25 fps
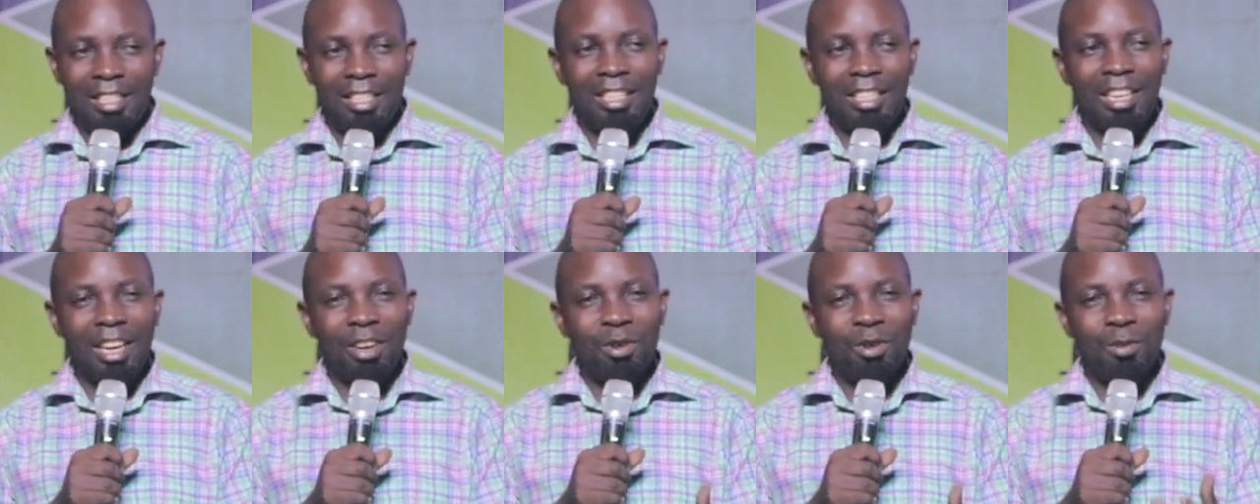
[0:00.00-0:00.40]

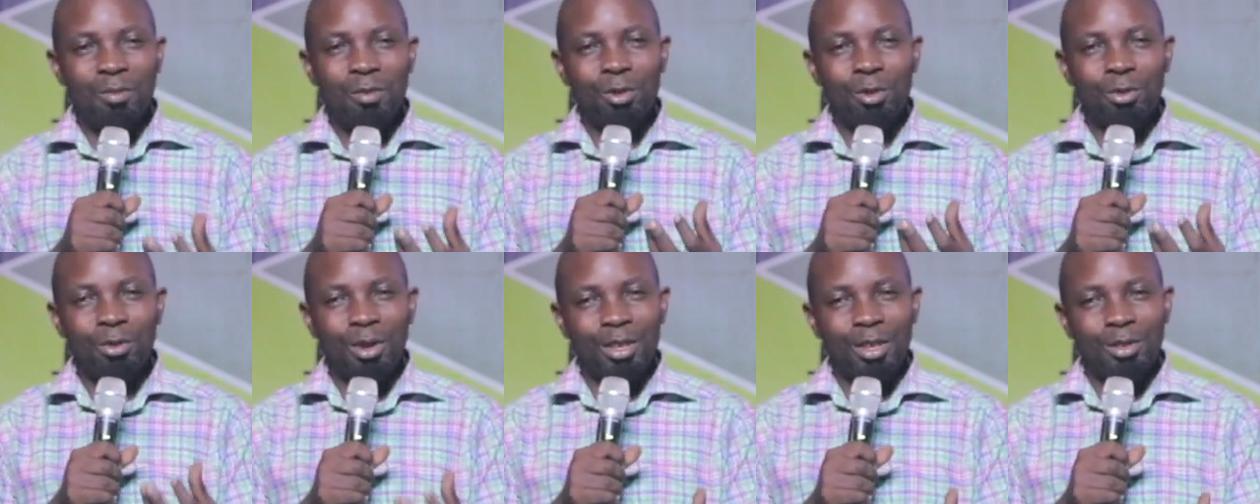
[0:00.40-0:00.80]
ddala
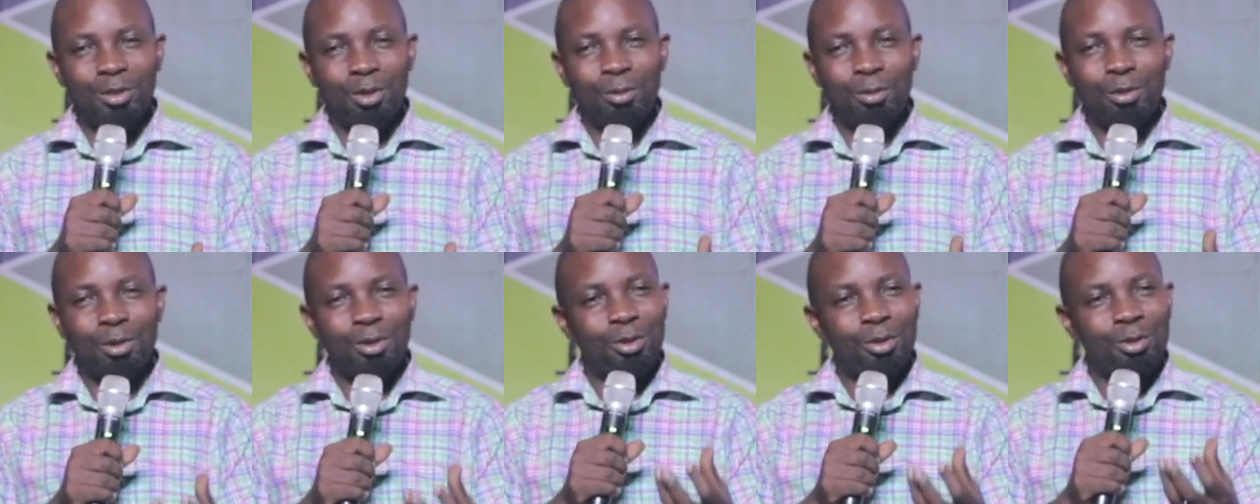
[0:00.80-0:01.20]
omuntu
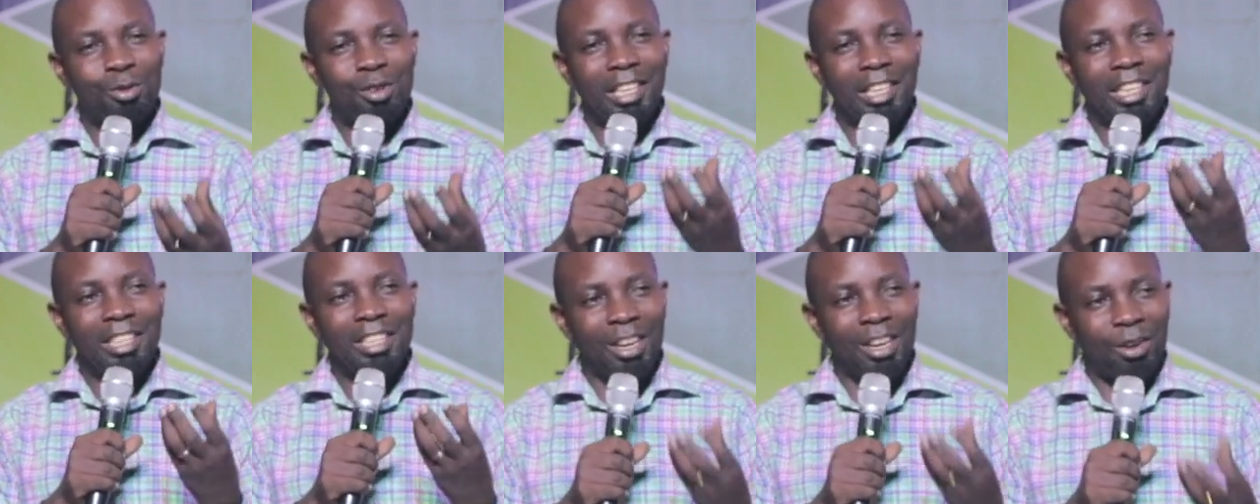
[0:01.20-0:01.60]
asobola
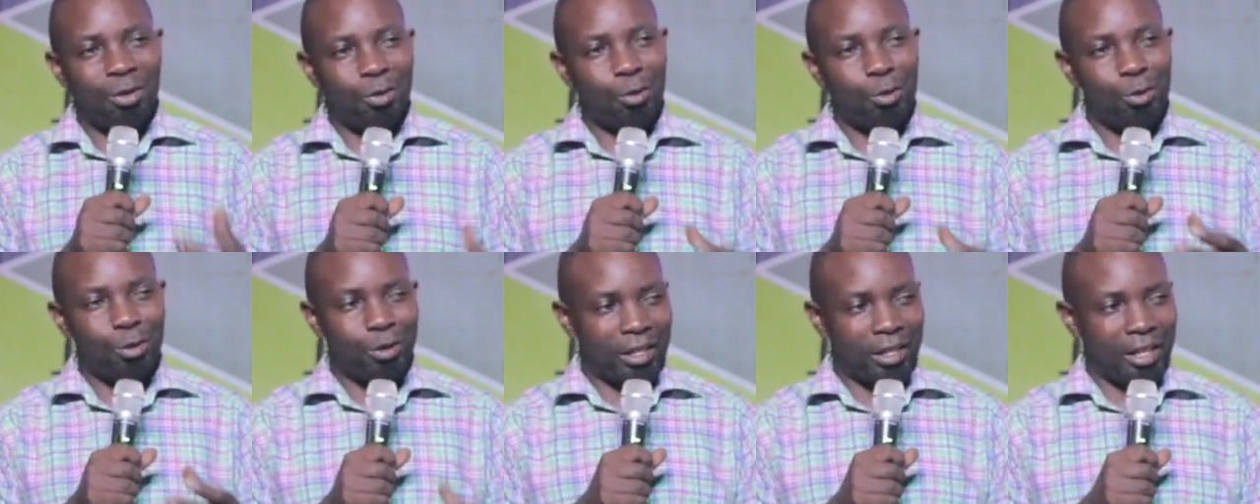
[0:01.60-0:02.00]
okulya
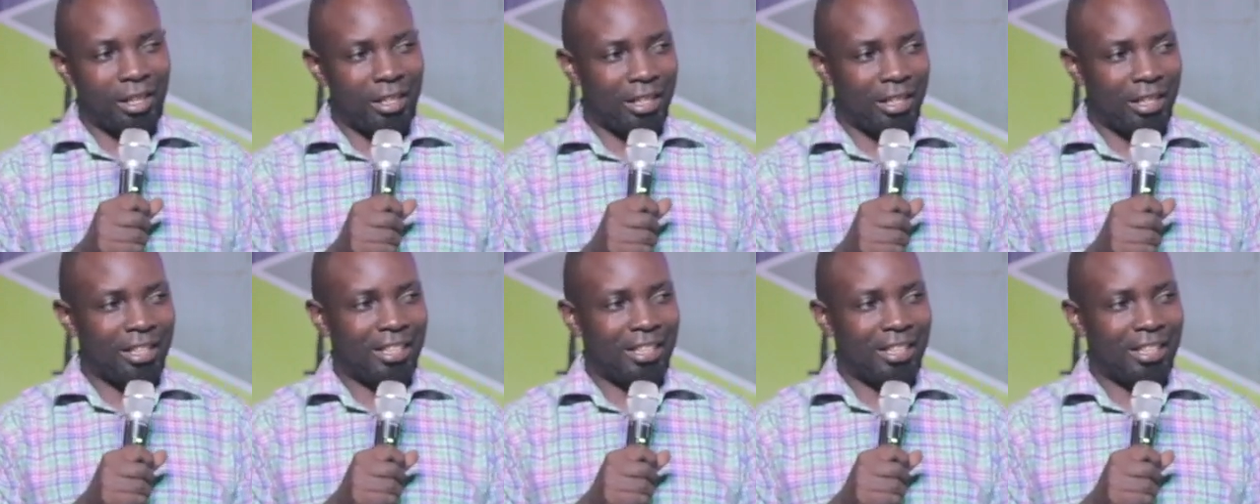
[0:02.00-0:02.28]
n'akkuta.